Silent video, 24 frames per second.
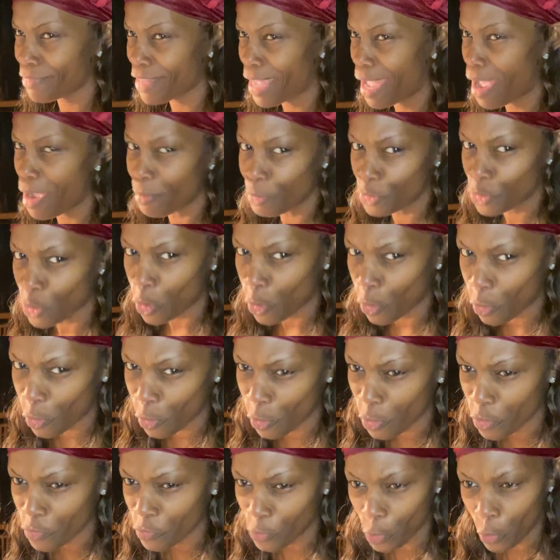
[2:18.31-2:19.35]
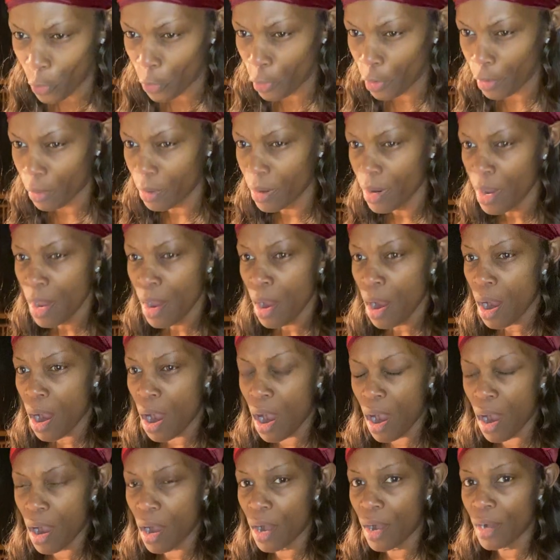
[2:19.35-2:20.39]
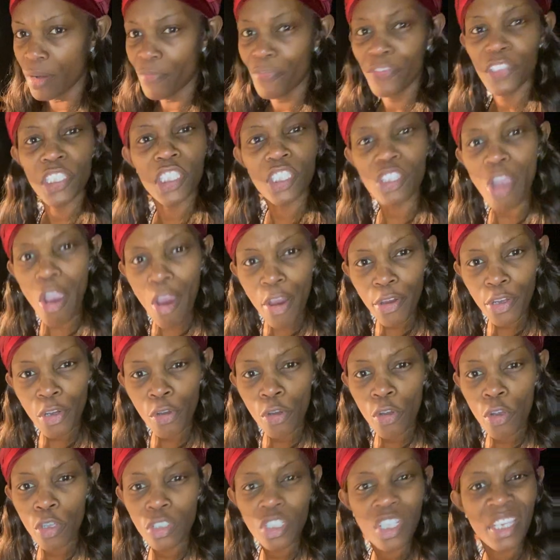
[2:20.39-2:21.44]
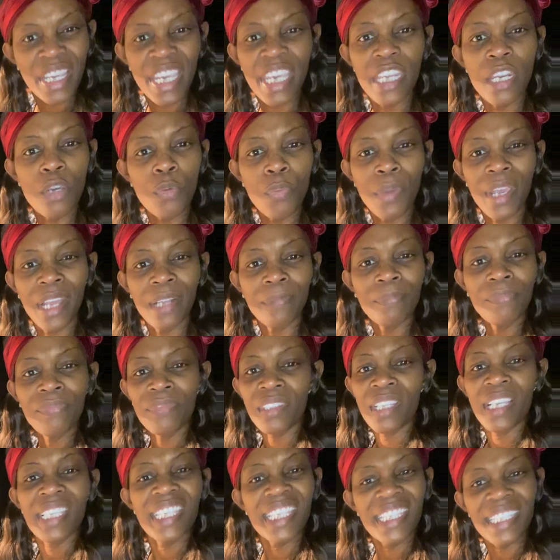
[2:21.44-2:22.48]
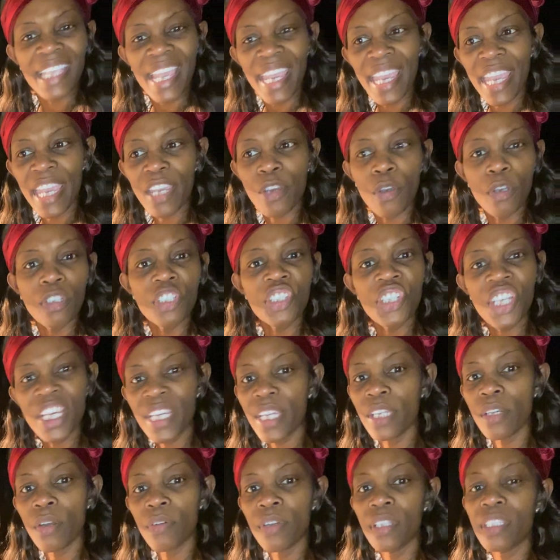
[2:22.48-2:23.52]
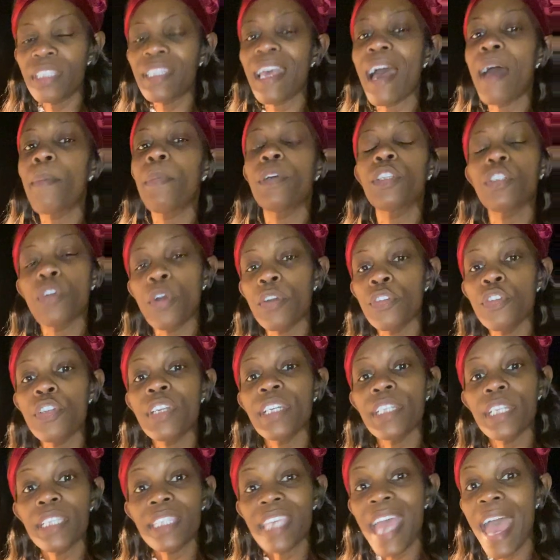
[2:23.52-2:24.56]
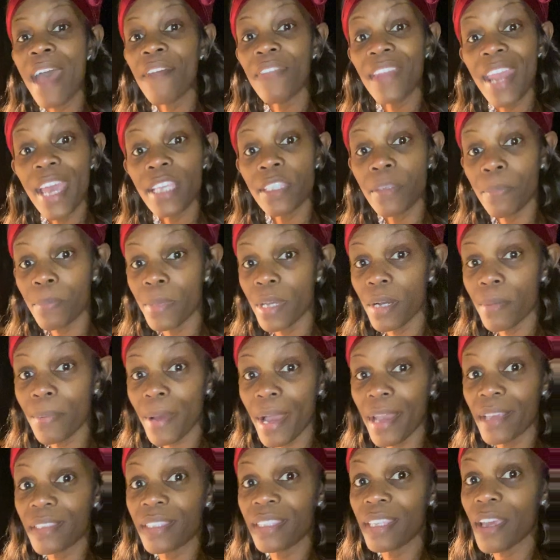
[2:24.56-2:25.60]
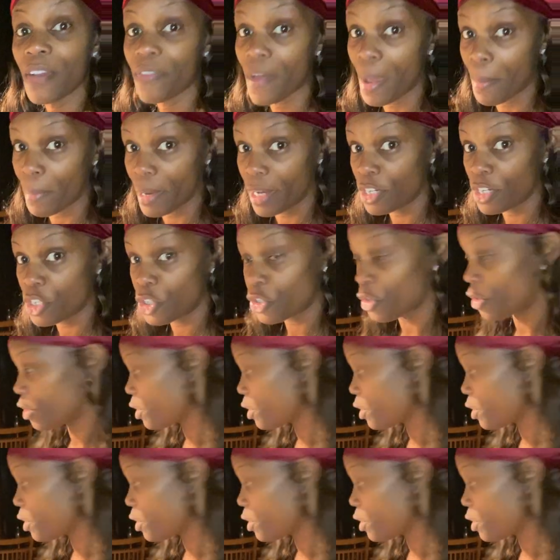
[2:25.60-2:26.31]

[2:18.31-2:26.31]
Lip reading: hors d'oeuvre or starter, you can eat it with steak or chicken on the side, or you could just have it as a meal by itself. I'm going to show